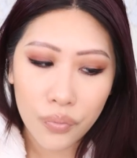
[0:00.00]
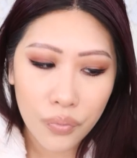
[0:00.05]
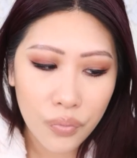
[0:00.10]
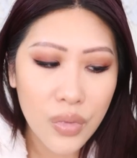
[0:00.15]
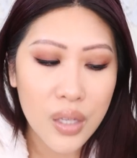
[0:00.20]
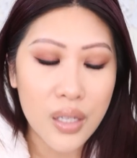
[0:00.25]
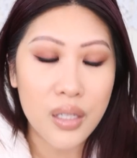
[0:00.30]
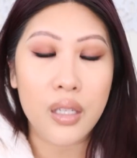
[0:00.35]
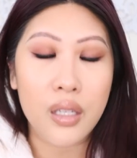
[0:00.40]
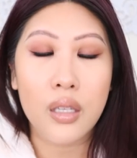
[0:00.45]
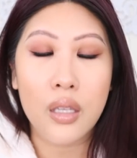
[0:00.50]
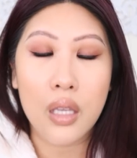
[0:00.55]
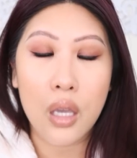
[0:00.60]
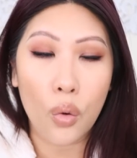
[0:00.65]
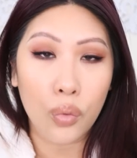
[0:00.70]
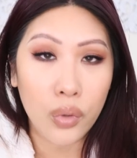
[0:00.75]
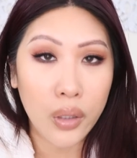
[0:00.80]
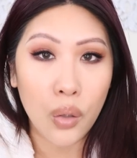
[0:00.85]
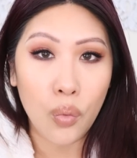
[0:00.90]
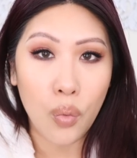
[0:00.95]
this is
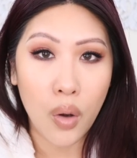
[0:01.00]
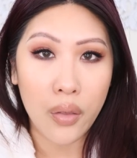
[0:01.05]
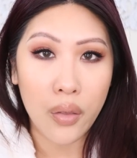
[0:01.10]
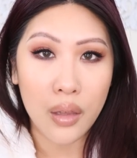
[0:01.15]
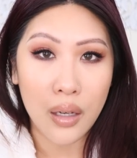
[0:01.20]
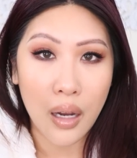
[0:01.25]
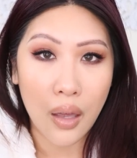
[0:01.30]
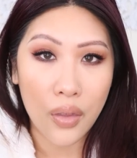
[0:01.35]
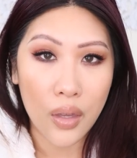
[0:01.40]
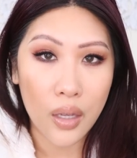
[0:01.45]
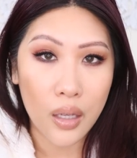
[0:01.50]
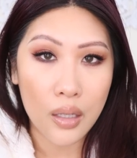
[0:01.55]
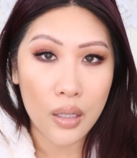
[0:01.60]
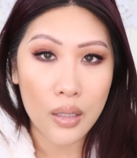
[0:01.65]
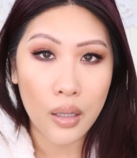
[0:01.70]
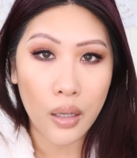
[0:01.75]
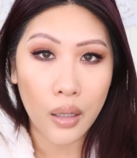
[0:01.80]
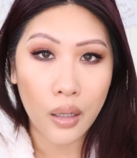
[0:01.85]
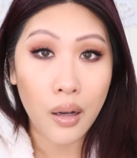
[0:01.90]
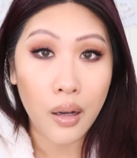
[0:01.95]
the only one that I think
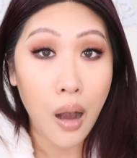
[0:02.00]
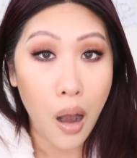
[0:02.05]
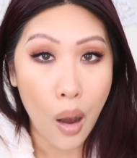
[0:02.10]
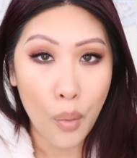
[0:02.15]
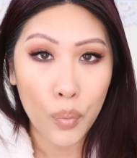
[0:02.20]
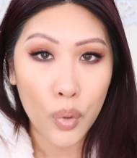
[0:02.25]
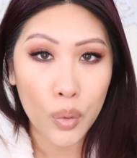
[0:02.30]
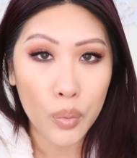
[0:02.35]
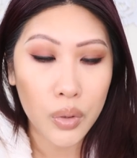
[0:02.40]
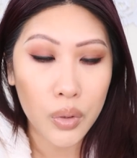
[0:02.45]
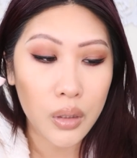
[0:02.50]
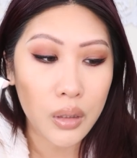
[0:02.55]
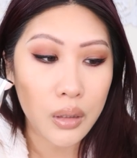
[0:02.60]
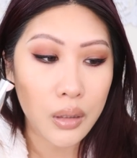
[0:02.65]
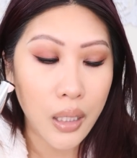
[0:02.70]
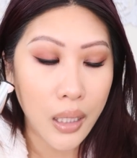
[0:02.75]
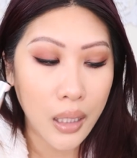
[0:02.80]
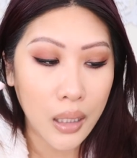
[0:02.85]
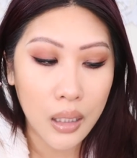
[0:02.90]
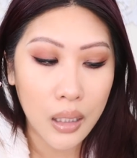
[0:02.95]
is like
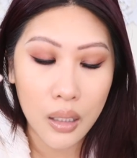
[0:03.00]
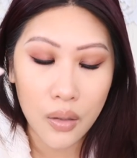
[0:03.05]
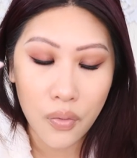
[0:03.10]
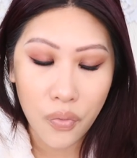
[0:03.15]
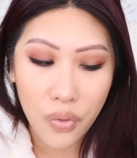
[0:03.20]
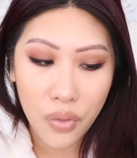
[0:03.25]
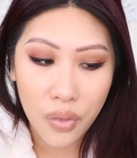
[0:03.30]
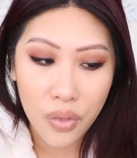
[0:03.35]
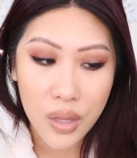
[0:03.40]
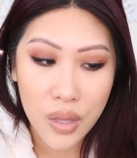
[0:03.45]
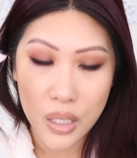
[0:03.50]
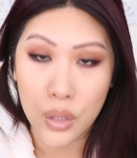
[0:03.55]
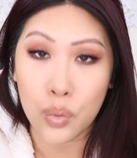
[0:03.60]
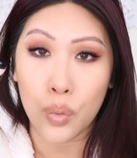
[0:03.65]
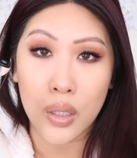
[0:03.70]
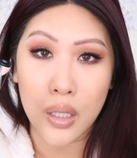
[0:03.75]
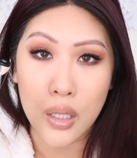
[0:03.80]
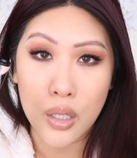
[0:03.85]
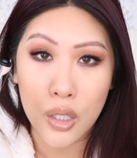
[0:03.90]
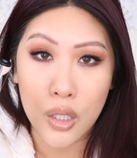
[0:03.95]
comparable. Like, this
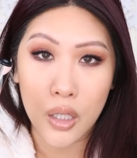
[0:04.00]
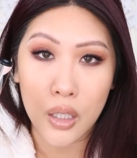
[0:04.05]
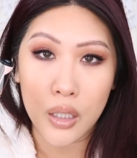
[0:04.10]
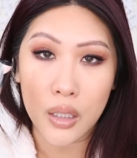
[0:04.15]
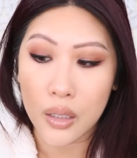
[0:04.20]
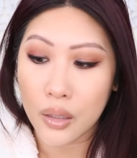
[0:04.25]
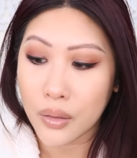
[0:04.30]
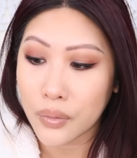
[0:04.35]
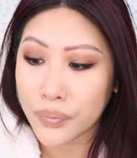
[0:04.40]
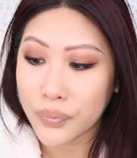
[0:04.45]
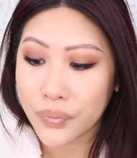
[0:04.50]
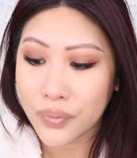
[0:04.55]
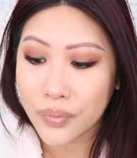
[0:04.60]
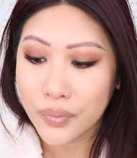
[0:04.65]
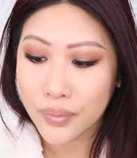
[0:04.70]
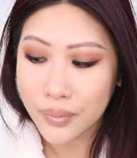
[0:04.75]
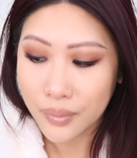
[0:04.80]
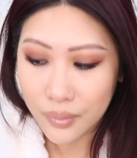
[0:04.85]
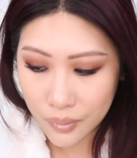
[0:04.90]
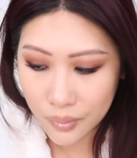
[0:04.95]
one is good.
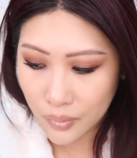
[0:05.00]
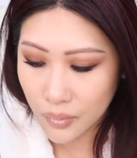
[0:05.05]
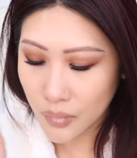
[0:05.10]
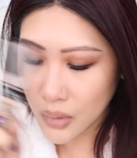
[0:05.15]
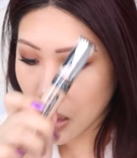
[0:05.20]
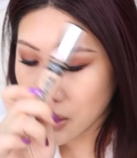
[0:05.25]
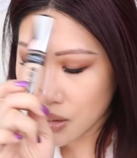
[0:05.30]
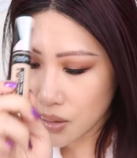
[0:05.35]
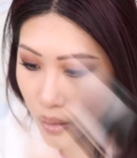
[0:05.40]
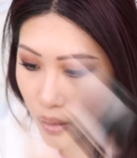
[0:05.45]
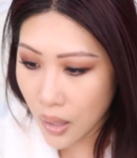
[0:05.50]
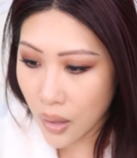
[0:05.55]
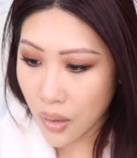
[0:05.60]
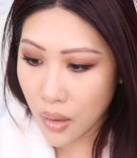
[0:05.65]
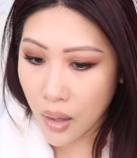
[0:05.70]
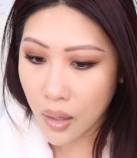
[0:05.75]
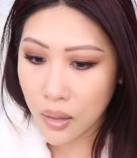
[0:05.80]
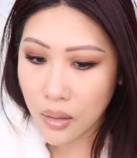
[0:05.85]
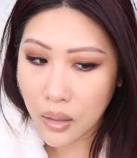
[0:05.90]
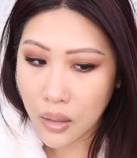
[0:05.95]

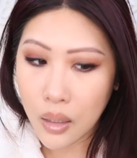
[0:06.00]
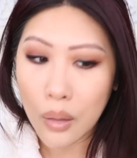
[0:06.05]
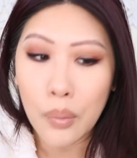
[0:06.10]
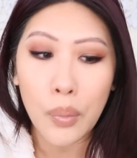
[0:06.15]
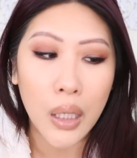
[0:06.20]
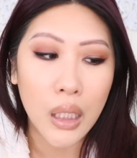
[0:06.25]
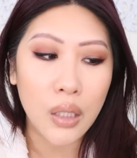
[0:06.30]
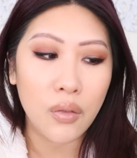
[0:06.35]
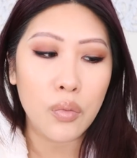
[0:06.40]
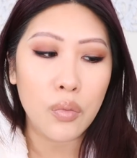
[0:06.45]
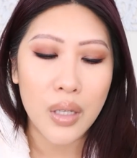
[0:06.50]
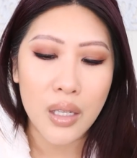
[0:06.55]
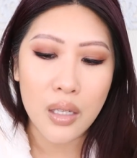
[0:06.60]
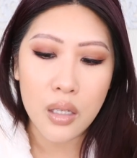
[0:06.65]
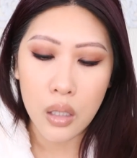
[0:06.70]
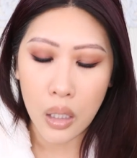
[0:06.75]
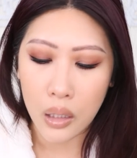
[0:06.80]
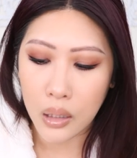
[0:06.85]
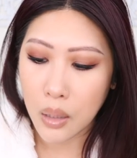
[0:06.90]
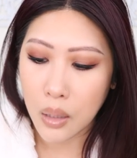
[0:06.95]
And it might even be
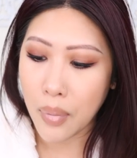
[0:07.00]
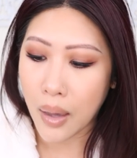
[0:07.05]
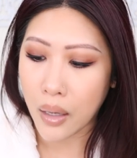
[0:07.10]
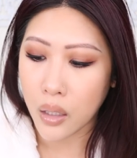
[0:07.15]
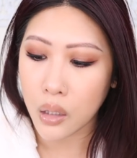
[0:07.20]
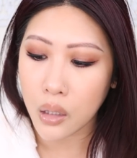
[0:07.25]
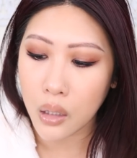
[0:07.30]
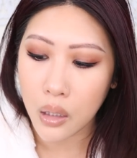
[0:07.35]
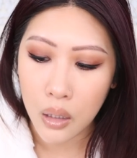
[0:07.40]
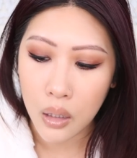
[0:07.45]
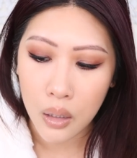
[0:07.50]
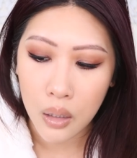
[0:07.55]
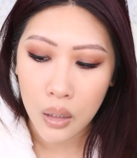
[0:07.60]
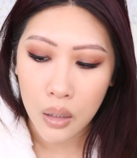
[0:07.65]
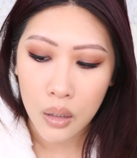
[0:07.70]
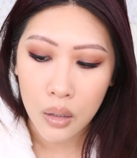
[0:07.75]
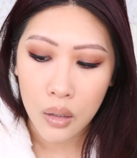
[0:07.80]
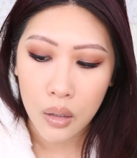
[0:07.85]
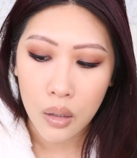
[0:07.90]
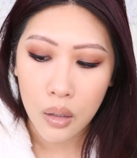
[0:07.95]
slightly better
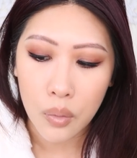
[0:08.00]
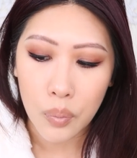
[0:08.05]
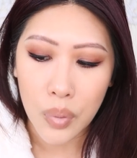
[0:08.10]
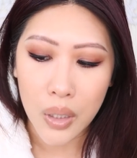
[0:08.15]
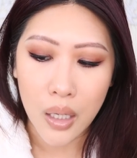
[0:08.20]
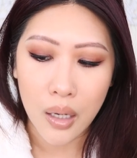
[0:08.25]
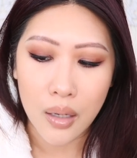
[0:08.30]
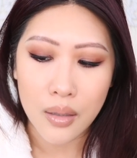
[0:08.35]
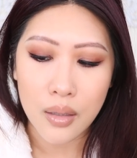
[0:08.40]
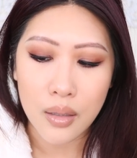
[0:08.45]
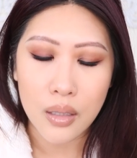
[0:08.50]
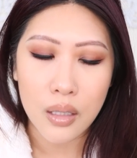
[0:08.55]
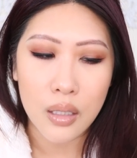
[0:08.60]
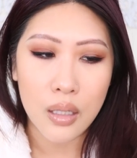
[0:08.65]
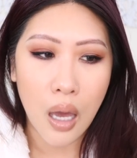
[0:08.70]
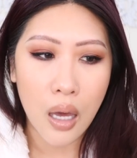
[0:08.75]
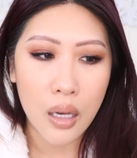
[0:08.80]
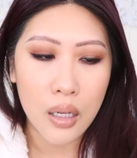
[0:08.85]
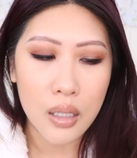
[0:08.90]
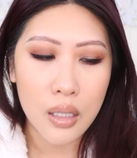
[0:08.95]
because it's
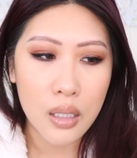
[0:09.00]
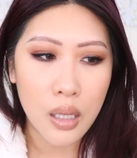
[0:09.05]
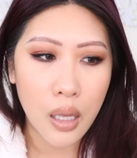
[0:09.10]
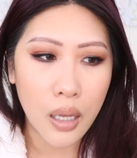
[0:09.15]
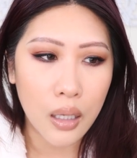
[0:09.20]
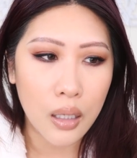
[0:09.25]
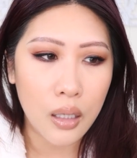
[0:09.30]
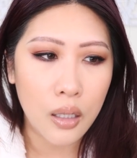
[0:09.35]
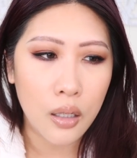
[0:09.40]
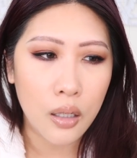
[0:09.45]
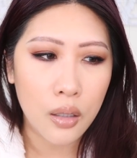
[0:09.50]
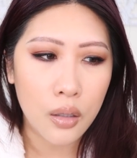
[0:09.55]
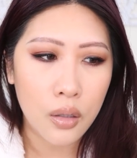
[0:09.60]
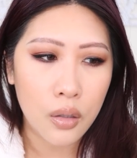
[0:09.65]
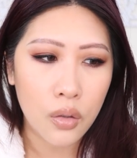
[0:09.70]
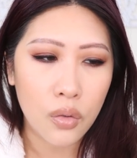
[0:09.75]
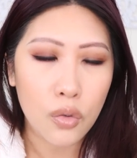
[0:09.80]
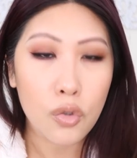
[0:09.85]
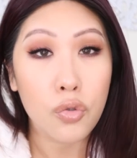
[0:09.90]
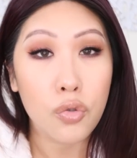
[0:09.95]
not as like
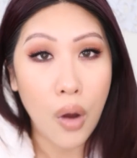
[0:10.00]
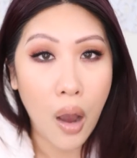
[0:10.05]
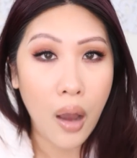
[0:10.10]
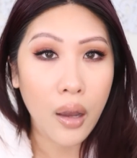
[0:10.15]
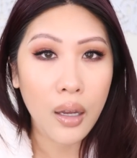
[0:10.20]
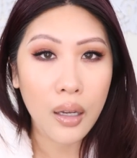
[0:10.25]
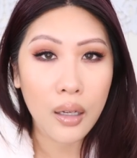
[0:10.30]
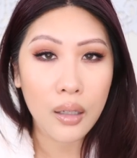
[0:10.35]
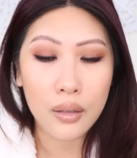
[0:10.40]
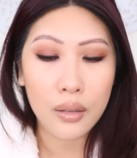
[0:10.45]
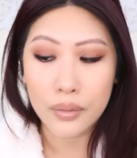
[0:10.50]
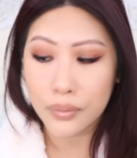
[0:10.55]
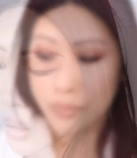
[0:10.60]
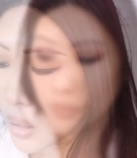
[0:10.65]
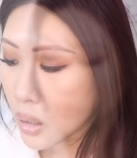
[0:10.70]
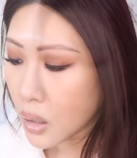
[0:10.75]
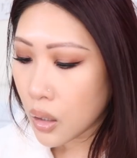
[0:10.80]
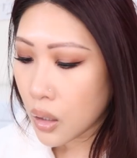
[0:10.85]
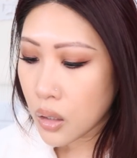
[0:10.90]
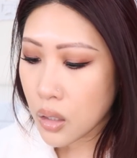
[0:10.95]
drying.
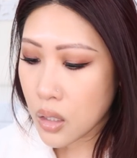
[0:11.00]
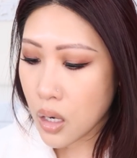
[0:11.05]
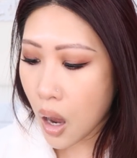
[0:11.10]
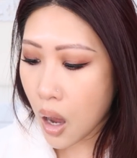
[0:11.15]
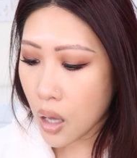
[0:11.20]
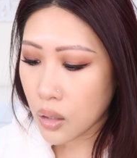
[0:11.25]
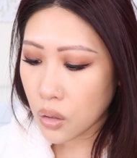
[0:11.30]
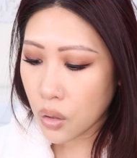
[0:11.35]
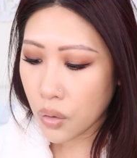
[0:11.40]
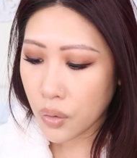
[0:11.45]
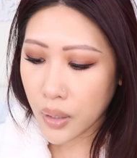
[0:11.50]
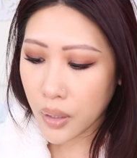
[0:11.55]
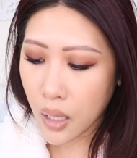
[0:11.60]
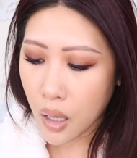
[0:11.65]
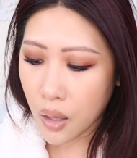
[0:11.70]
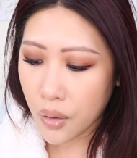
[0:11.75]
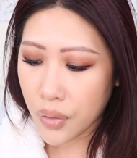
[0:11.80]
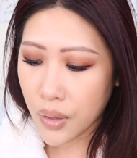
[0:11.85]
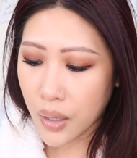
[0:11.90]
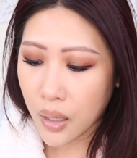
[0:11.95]

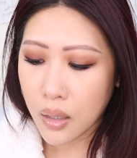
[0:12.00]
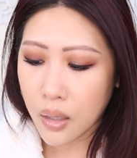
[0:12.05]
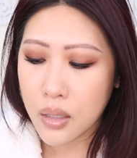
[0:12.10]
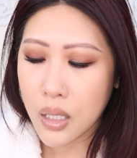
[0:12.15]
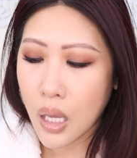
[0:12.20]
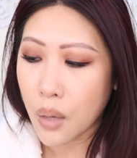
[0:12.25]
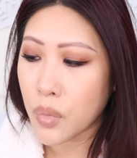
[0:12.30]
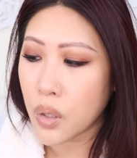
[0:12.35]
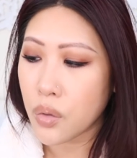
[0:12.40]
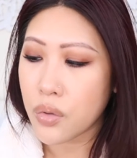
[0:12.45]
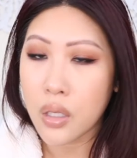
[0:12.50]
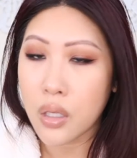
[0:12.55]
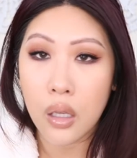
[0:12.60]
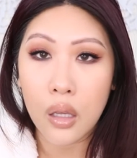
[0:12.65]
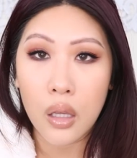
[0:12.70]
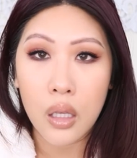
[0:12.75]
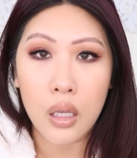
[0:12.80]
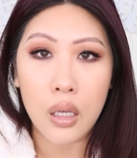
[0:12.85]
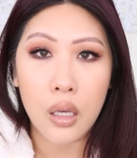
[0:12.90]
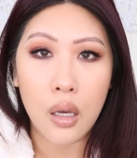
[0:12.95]
Non-L'Oreal things. I'm
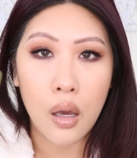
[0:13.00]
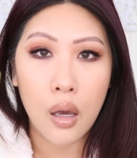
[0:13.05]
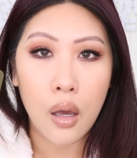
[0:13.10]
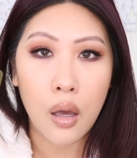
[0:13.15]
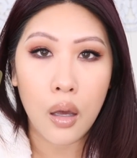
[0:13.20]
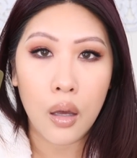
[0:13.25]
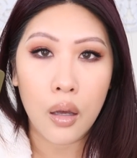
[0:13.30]
using the